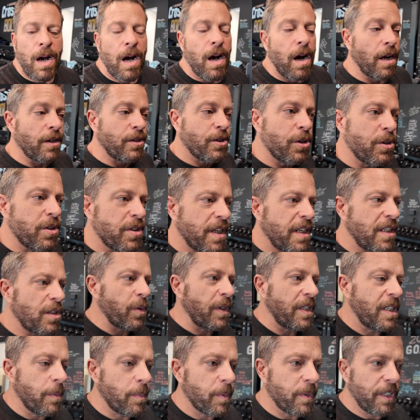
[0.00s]
On Tuesdays, we
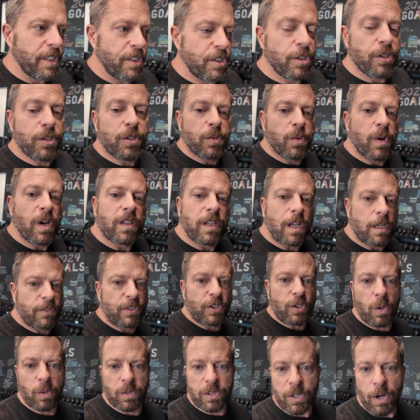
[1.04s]
typically do a lot of
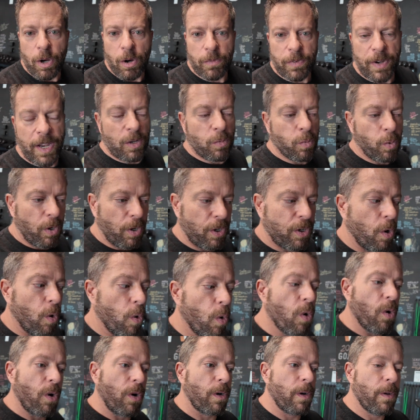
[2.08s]
shoulder to overhead work
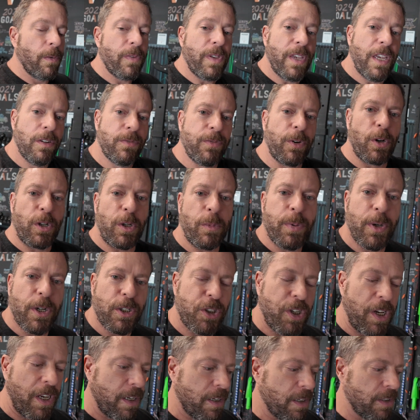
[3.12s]
or inverted
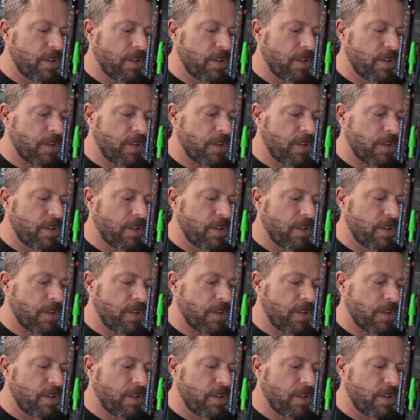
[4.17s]
pushing.